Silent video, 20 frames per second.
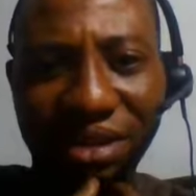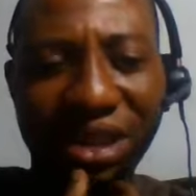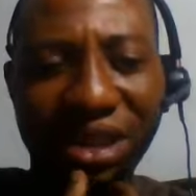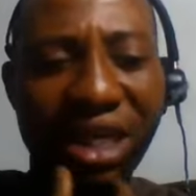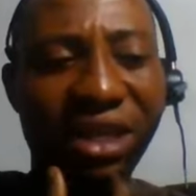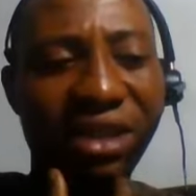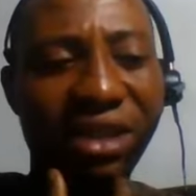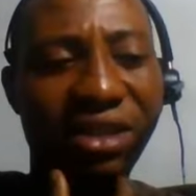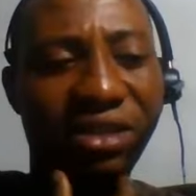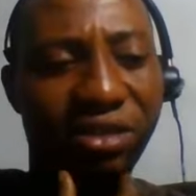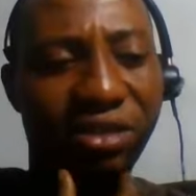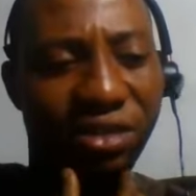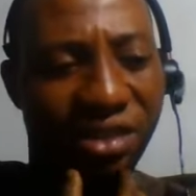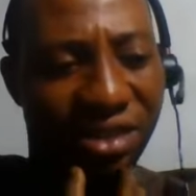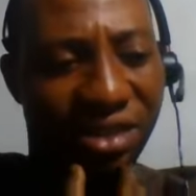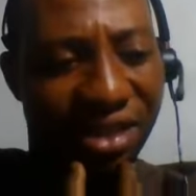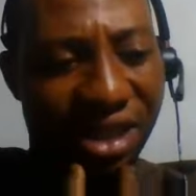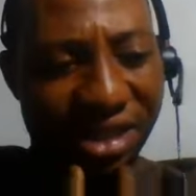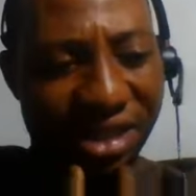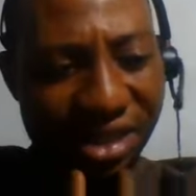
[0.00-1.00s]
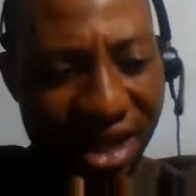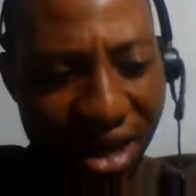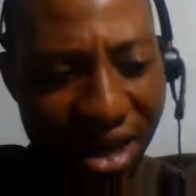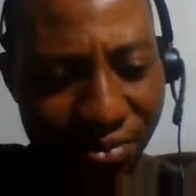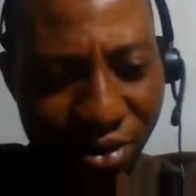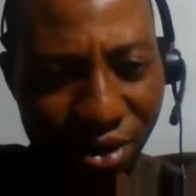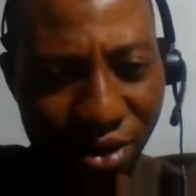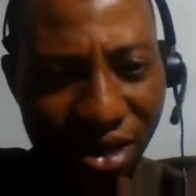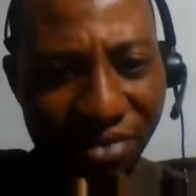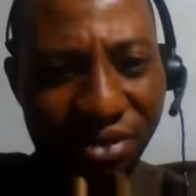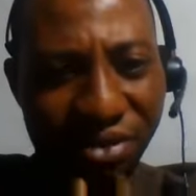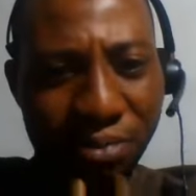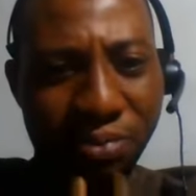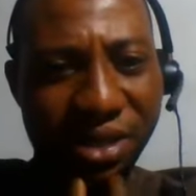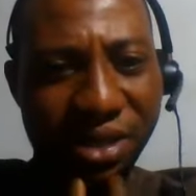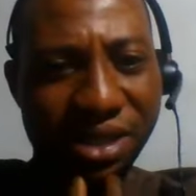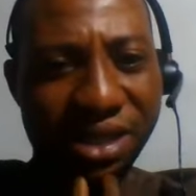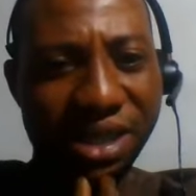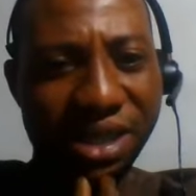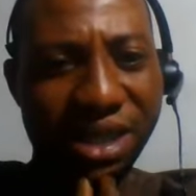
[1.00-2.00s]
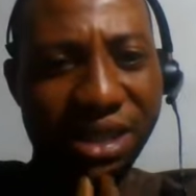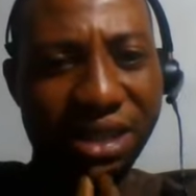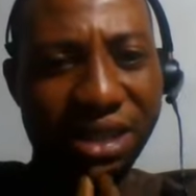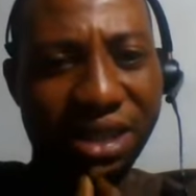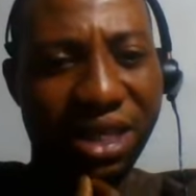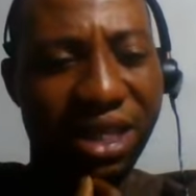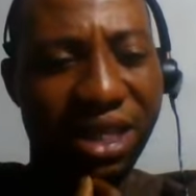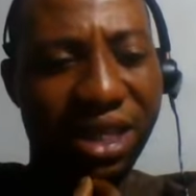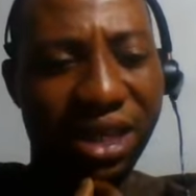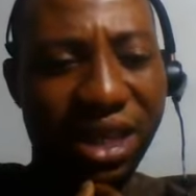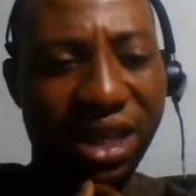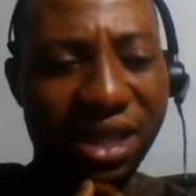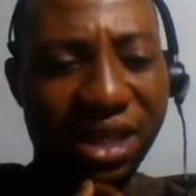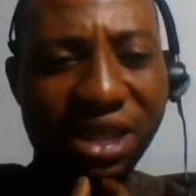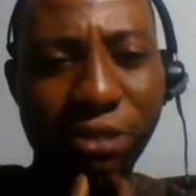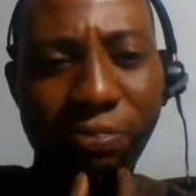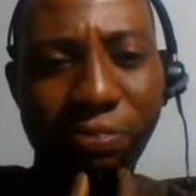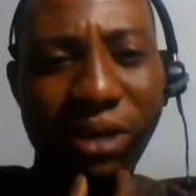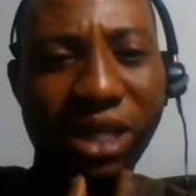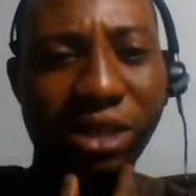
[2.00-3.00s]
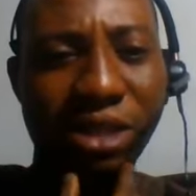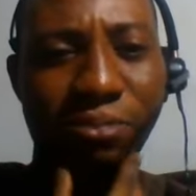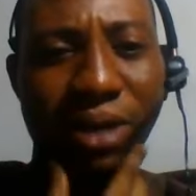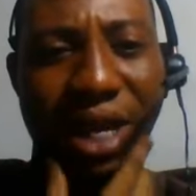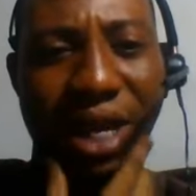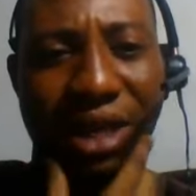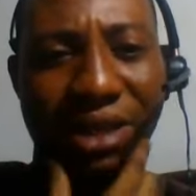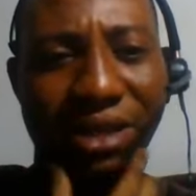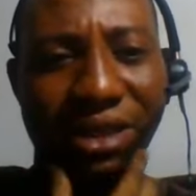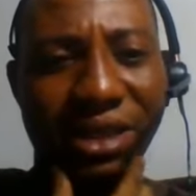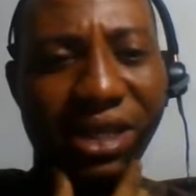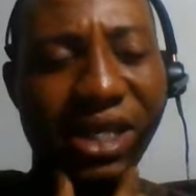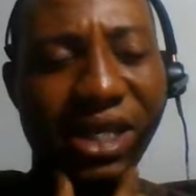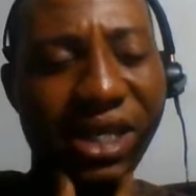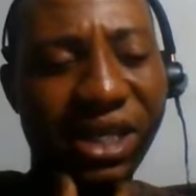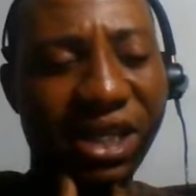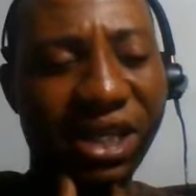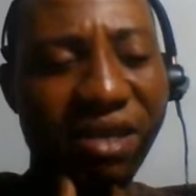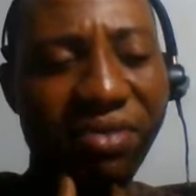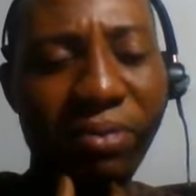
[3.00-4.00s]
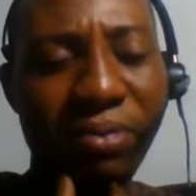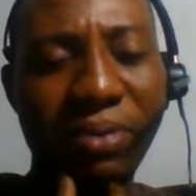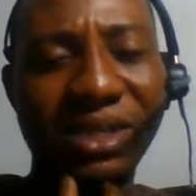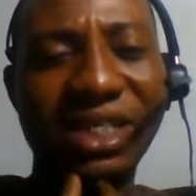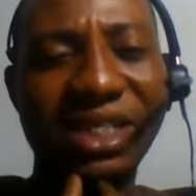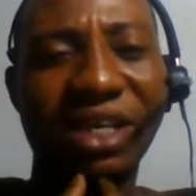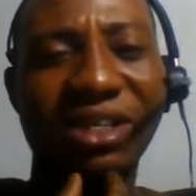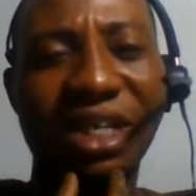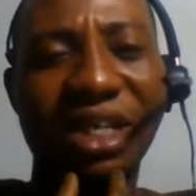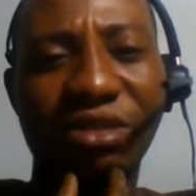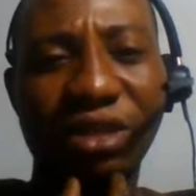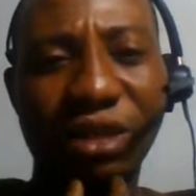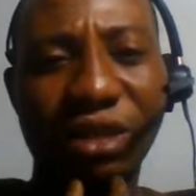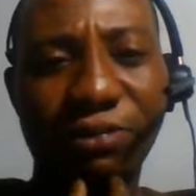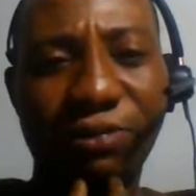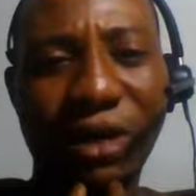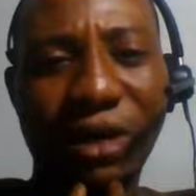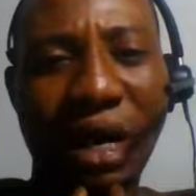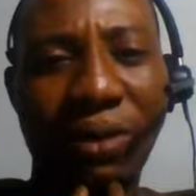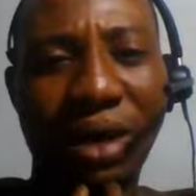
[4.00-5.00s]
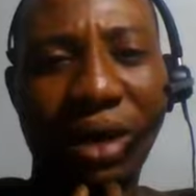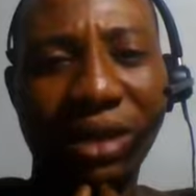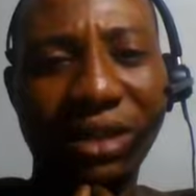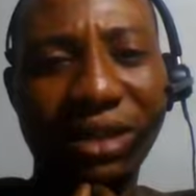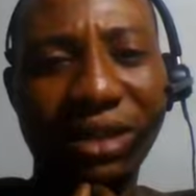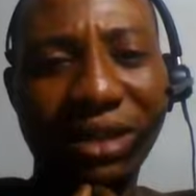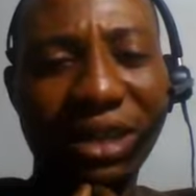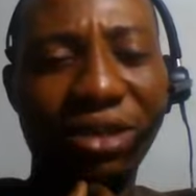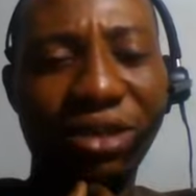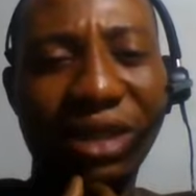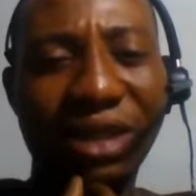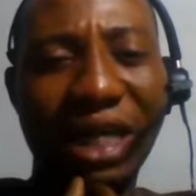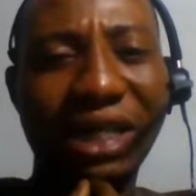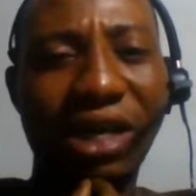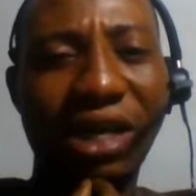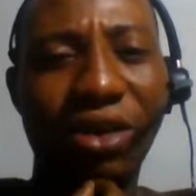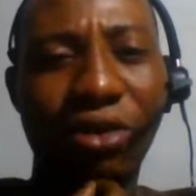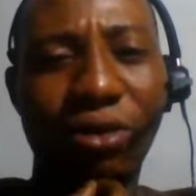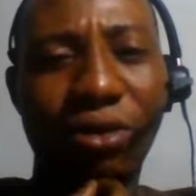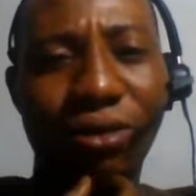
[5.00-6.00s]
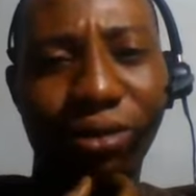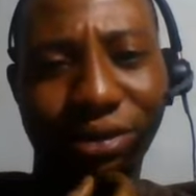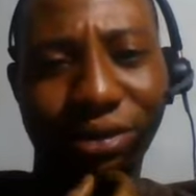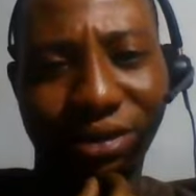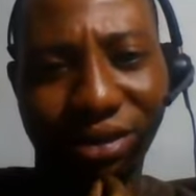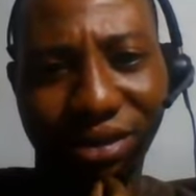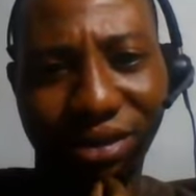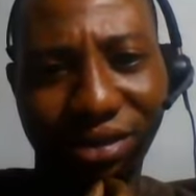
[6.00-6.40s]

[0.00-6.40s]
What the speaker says: Then the time you give the person, let it pass by. Give the person another 24 hours, then you can now call.